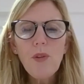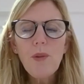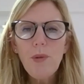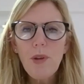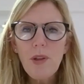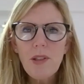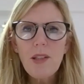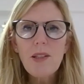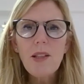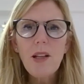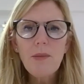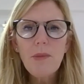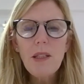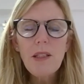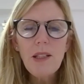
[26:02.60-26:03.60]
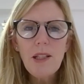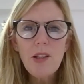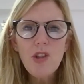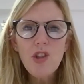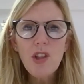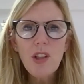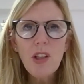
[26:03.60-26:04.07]
process like
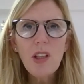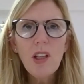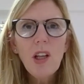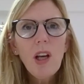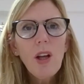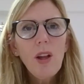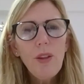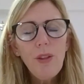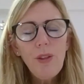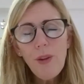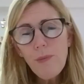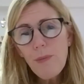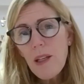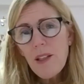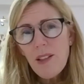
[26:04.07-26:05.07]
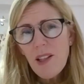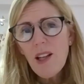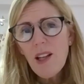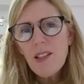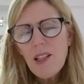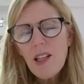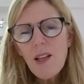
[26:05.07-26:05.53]
mediation, the
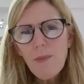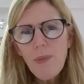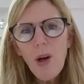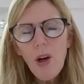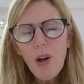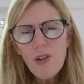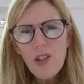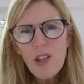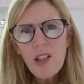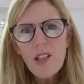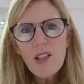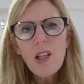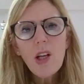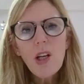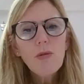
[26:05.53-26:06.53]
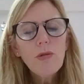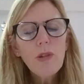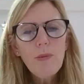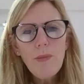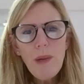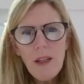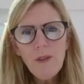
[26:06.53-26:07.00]
mediating parties
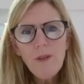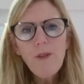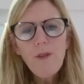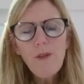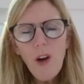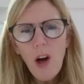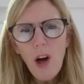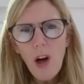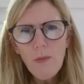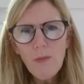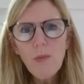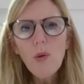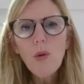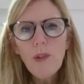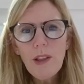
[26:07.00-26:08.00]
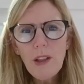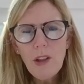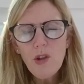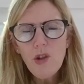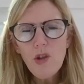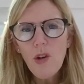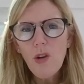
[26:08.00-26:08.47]
remain far more in
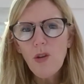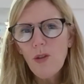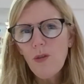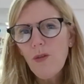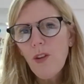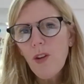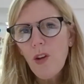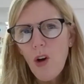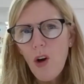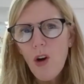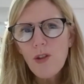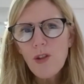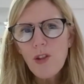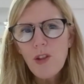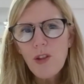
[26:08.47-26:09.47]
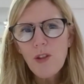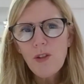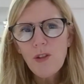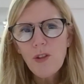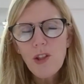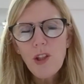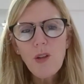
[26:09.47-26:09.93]
control of the costs.
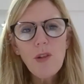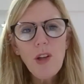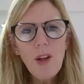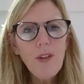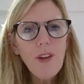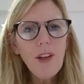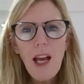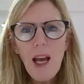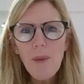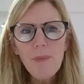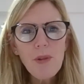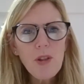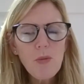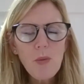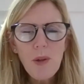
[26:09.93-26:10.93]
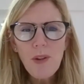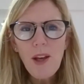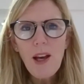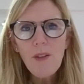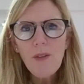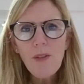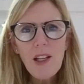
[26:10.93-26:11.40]
So nothing happens
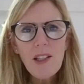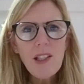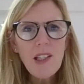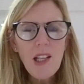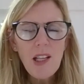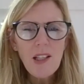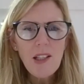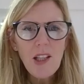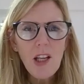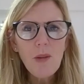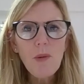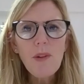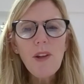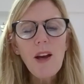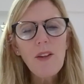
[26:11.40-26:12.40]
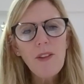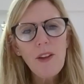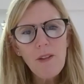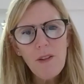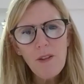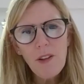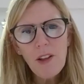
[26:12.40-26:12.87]
without their say-so, without
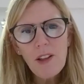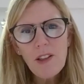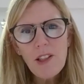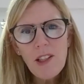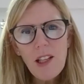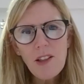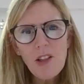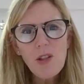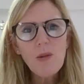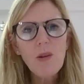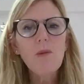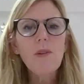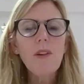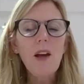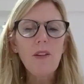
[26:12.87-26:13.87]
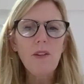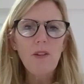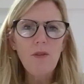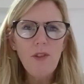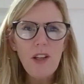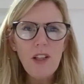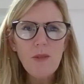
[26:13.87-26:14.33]
their consent to it, without their
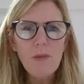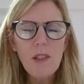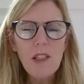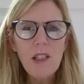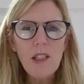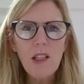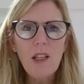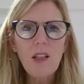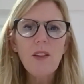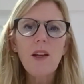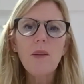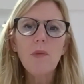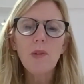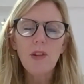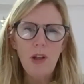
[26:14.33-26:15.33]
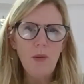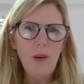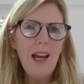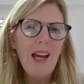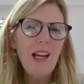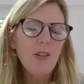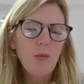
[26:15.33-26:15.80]
investment in it. They will know
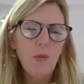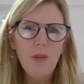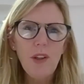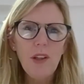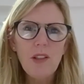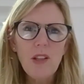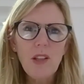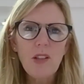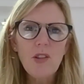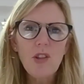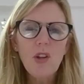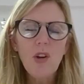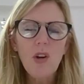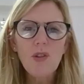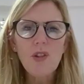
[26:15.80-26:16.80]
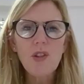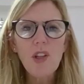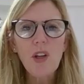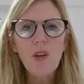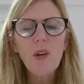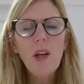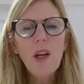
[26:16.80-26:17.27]
ahead what things are going to cost. So